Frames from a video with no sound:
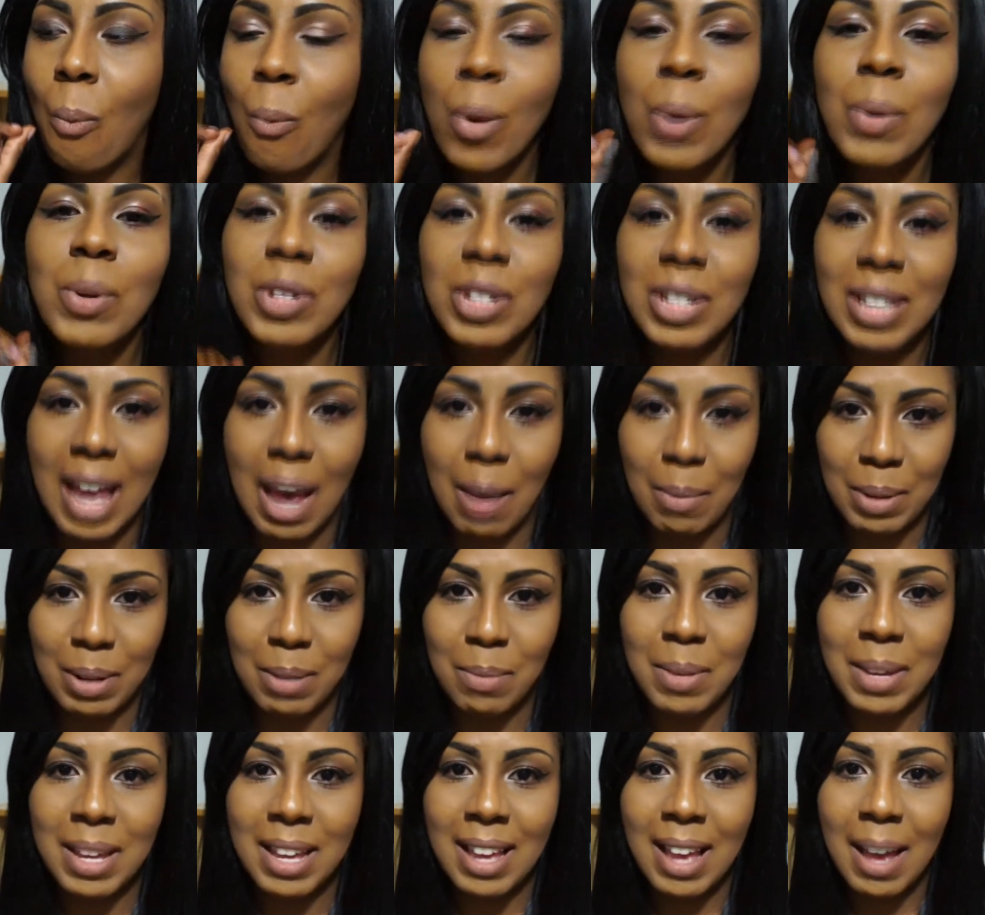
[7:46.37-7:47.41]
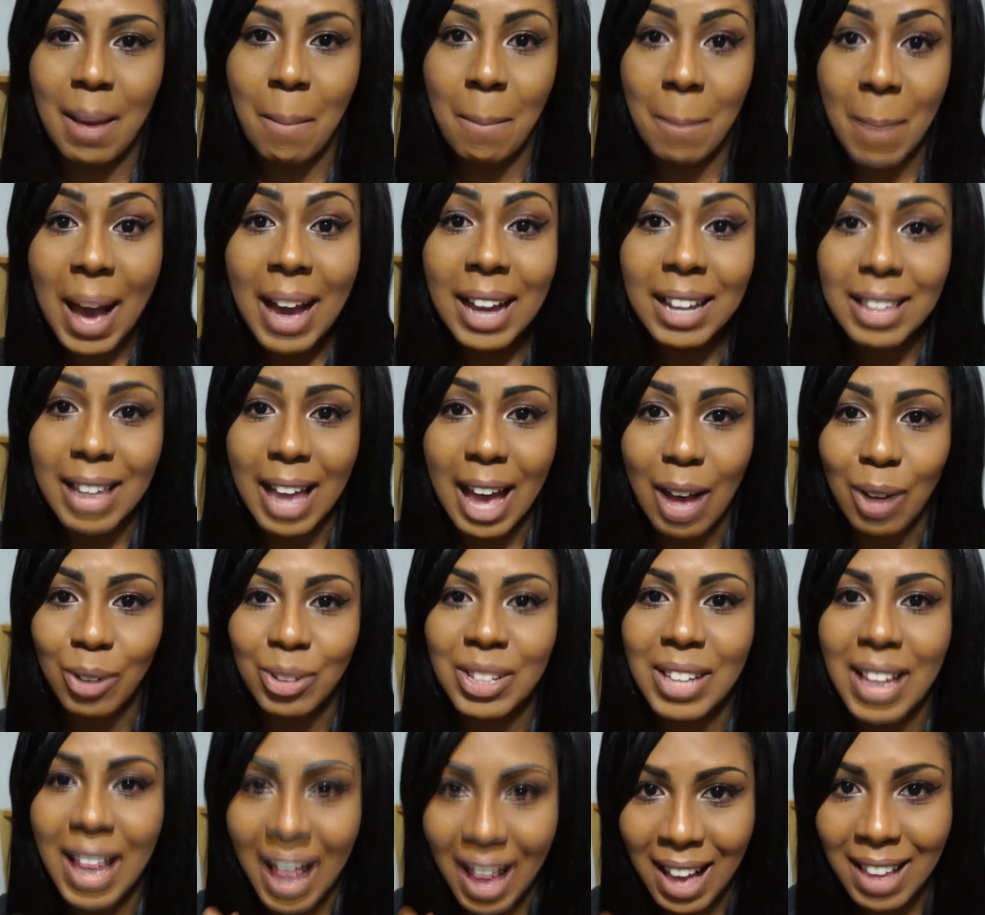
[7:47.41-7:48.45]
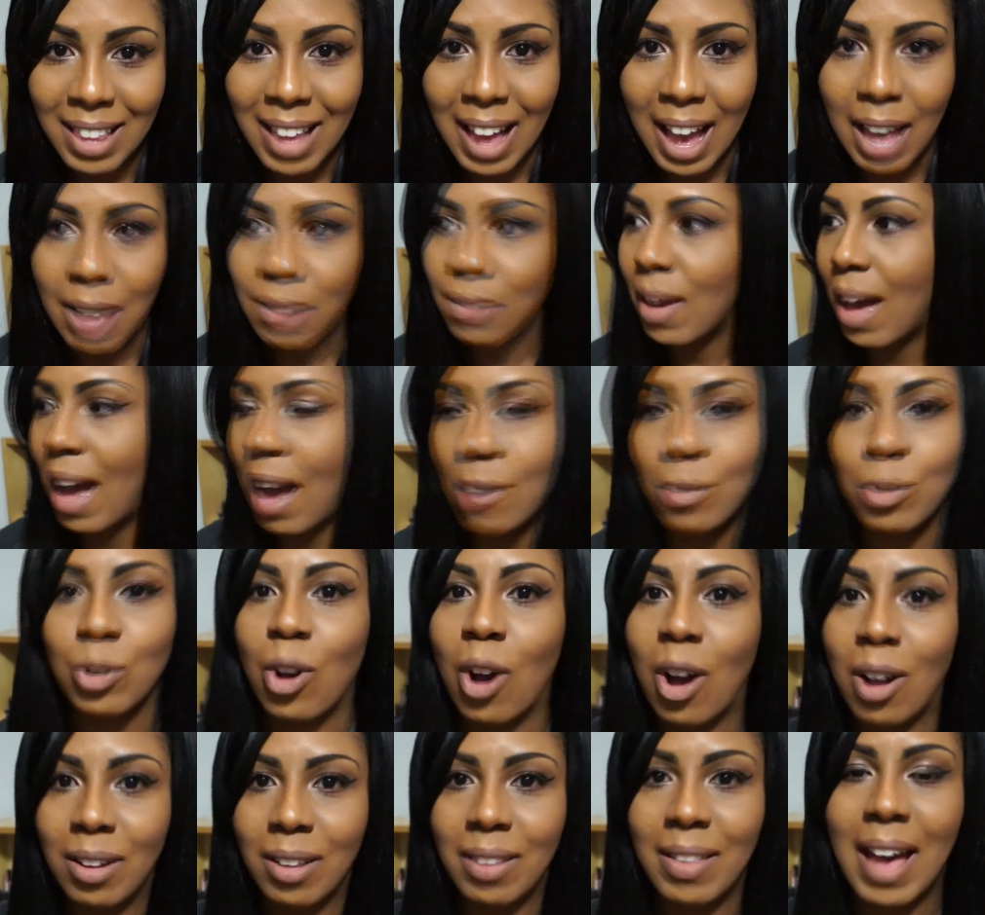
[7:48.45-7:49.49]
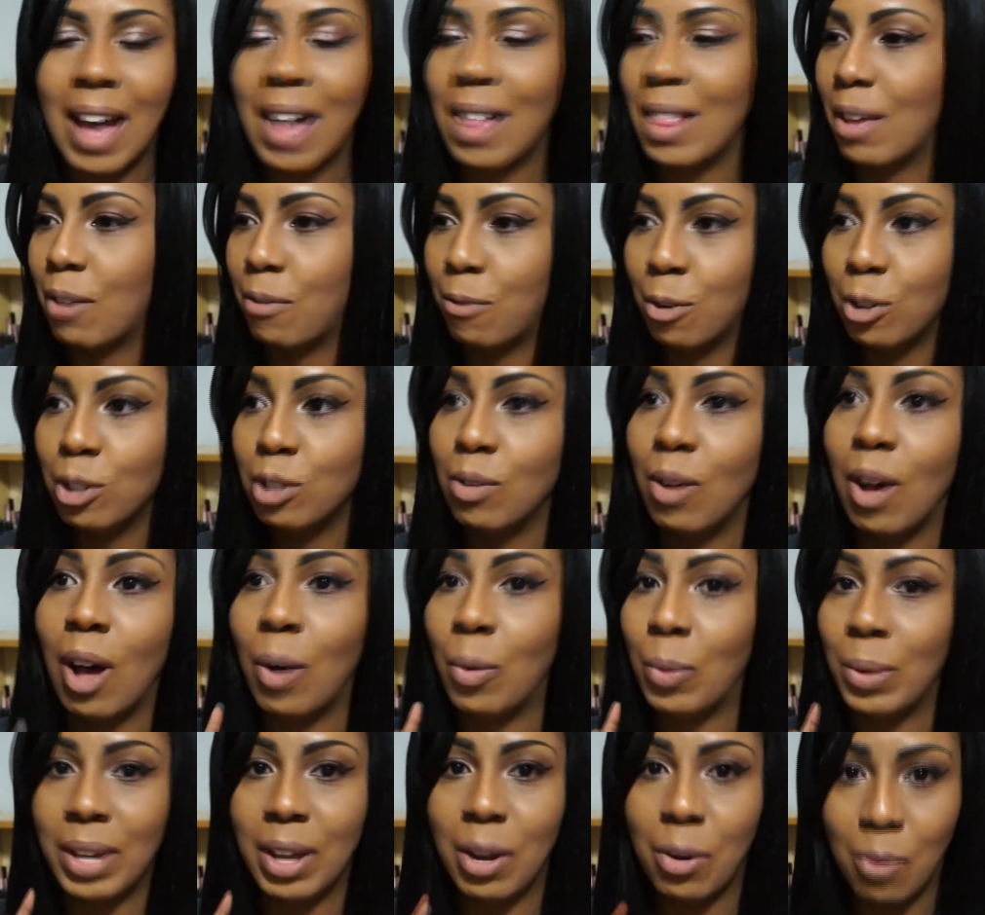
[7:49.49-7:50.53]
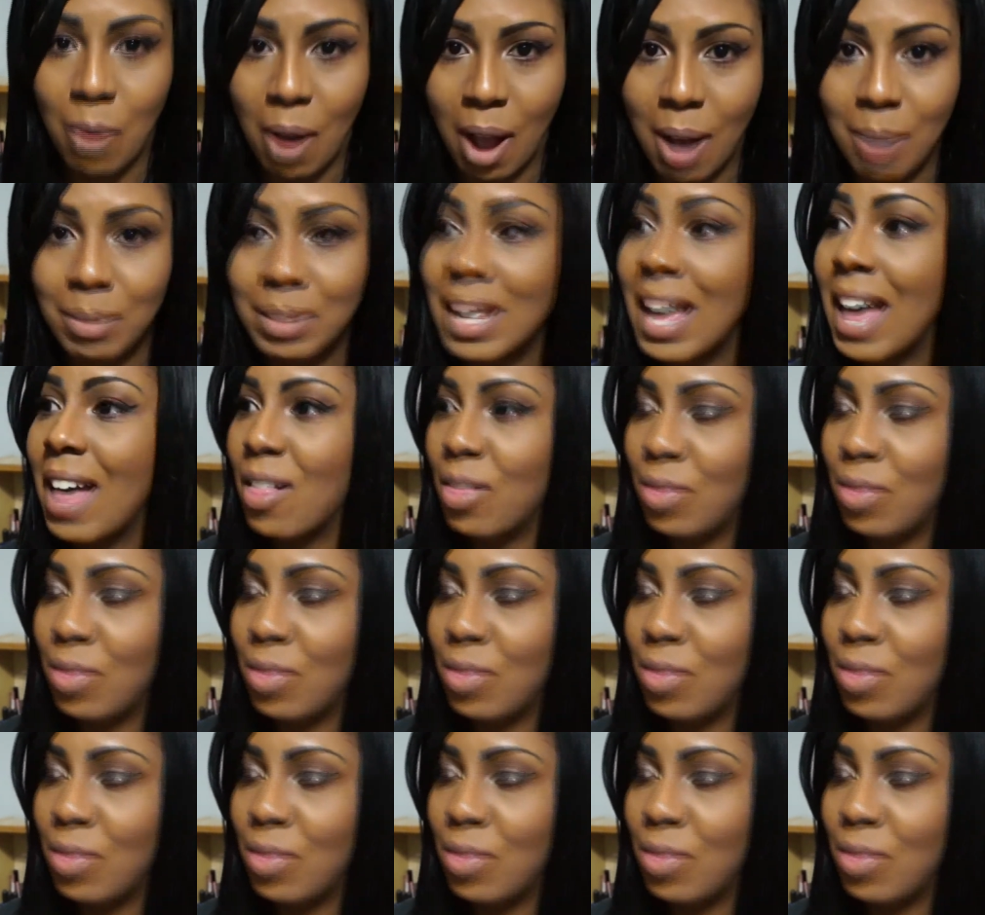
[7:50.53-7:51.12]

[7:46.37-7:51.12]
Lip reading: We were just happy to be back at the house alive after all of that. Like, first of all, we get robbed.